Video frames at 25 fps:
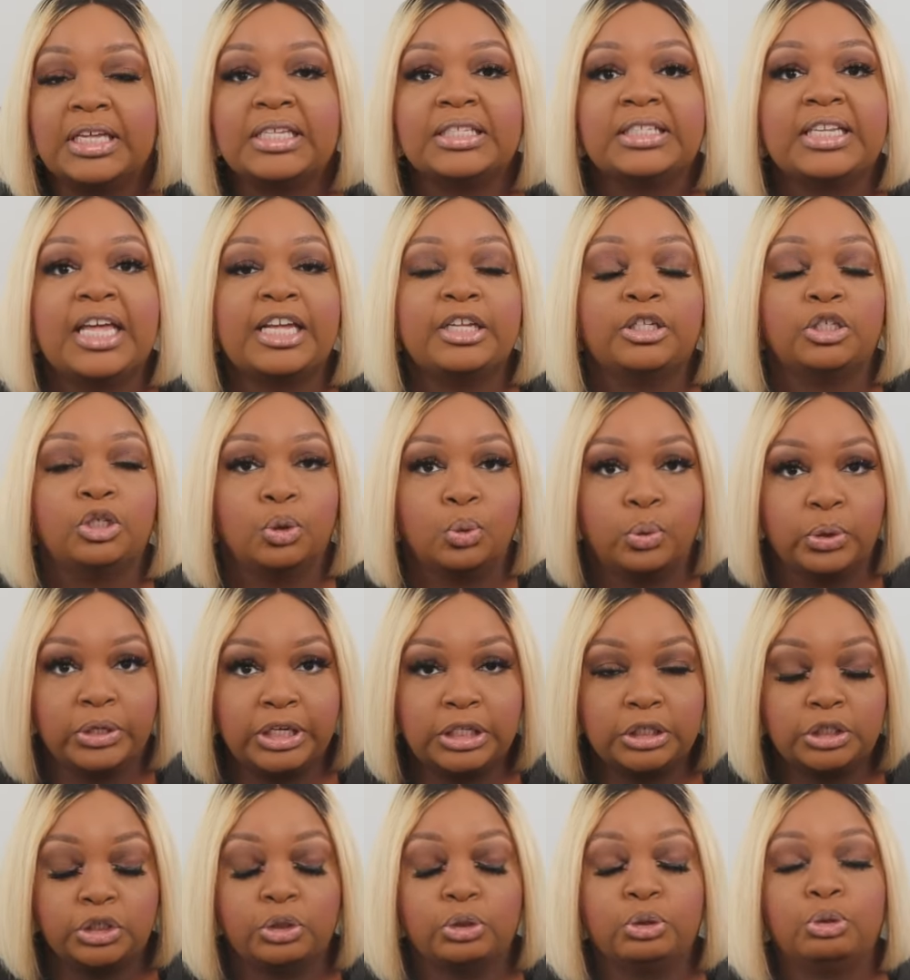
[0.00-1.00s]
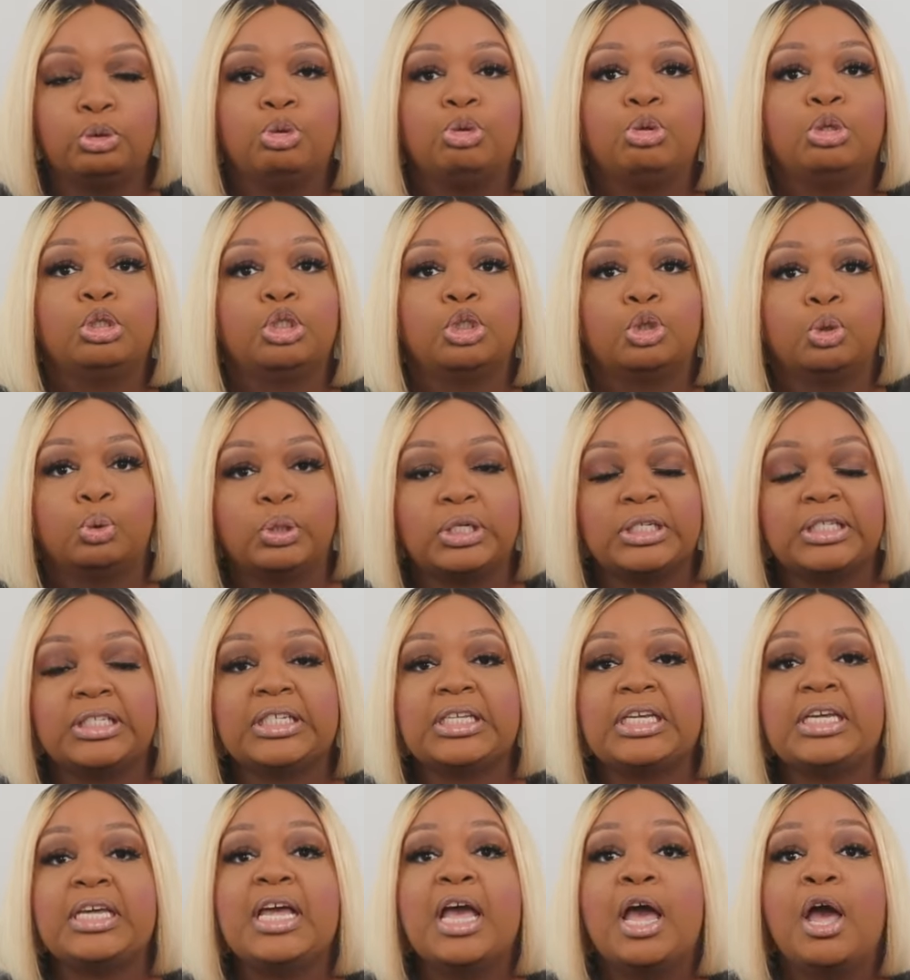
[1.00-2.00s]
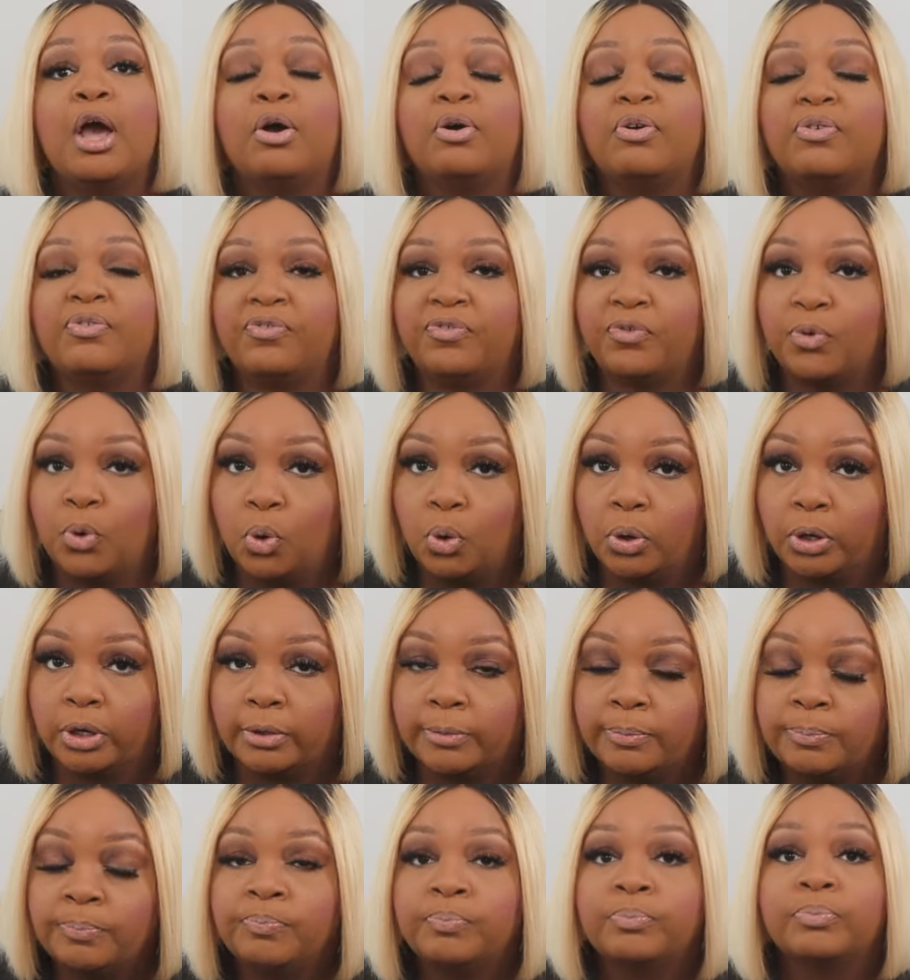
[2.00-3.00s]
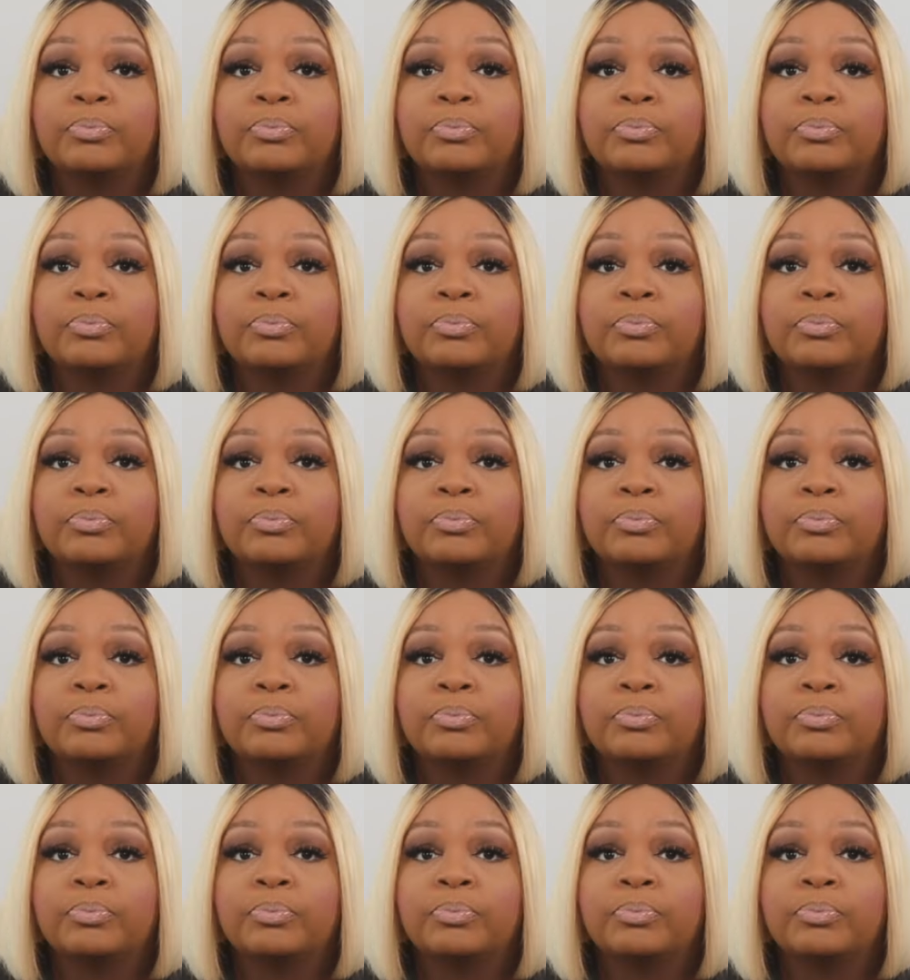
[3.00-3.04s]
is a 22-24.